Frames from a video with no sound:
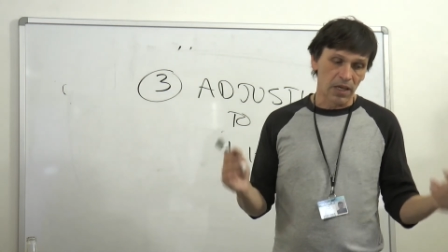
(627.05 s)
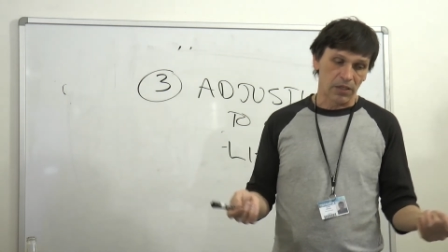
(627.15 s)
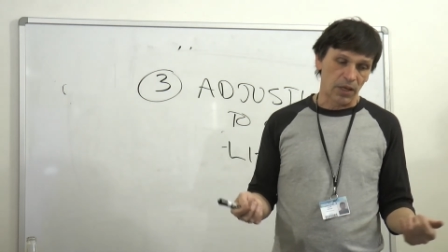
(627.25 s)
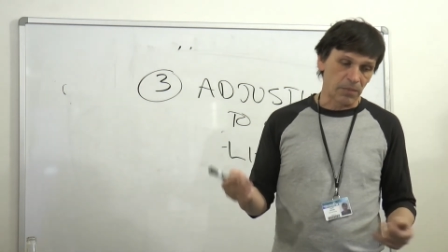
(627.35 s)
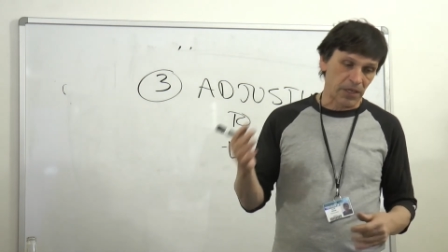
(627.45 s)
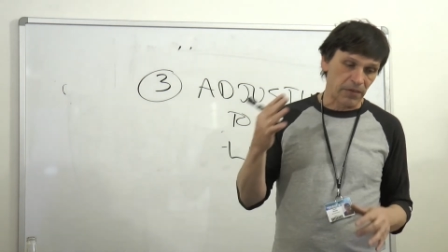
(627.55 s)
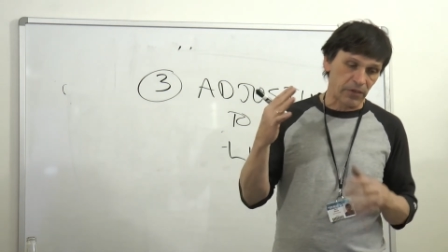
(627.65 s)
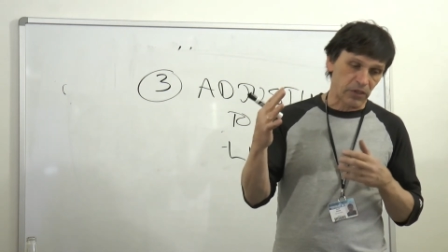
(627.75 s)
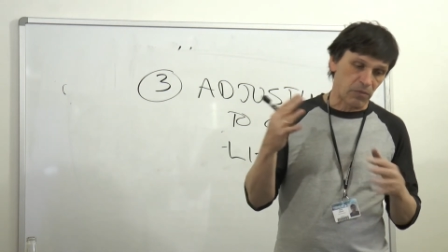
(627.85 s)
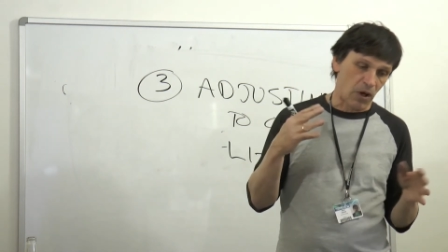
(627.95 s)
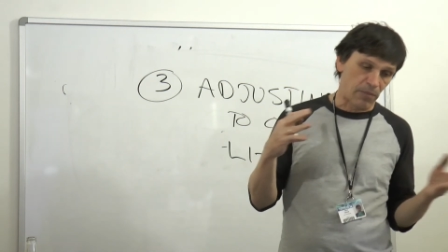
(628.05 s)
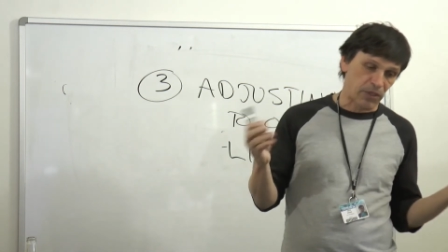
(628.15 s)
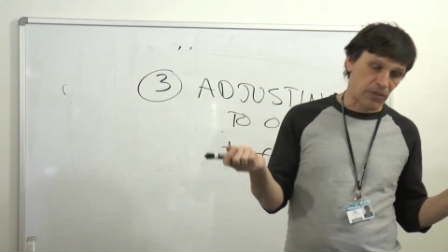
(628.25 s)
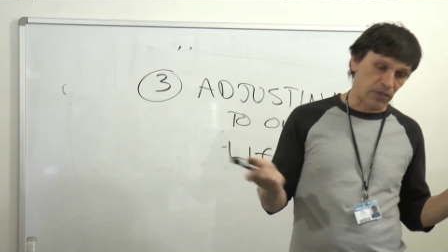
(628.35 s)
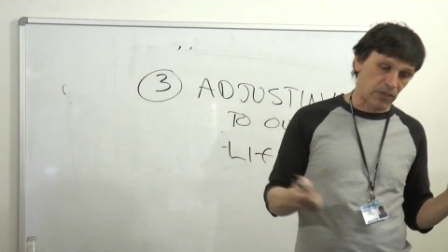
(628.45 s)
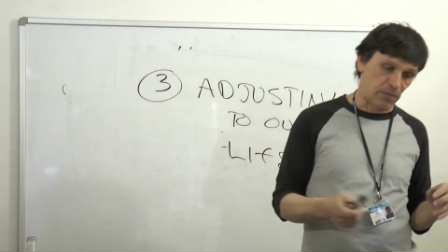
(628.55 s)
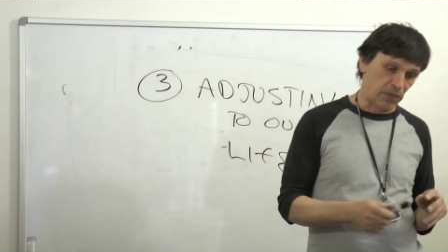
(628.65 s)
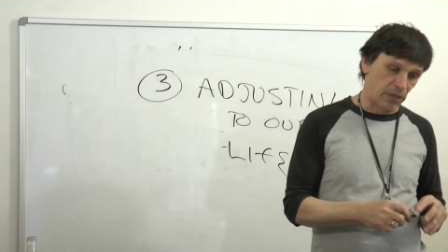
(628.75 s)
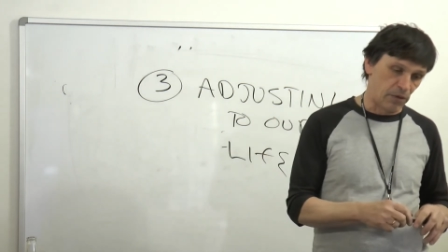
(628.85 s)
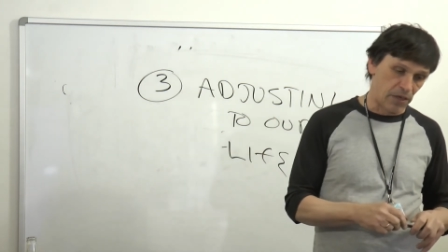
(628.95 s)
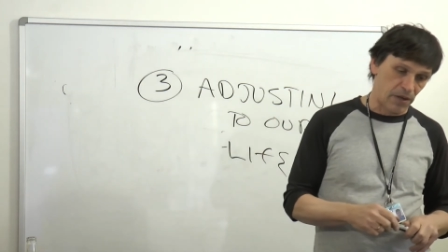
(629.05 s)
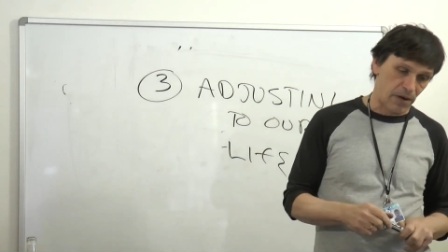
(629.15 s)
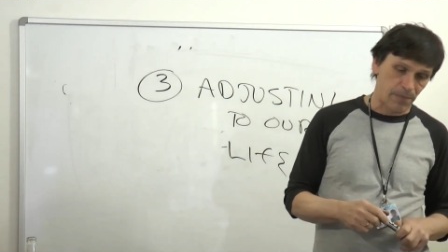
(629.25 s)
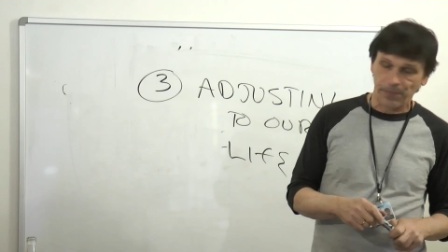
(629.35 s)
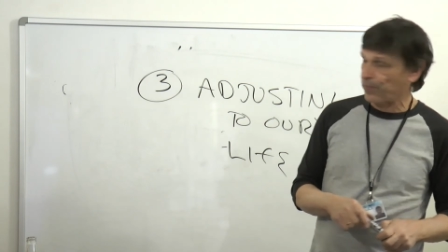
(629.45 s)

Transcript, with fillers: So I'm going to give you some options and some leeway there.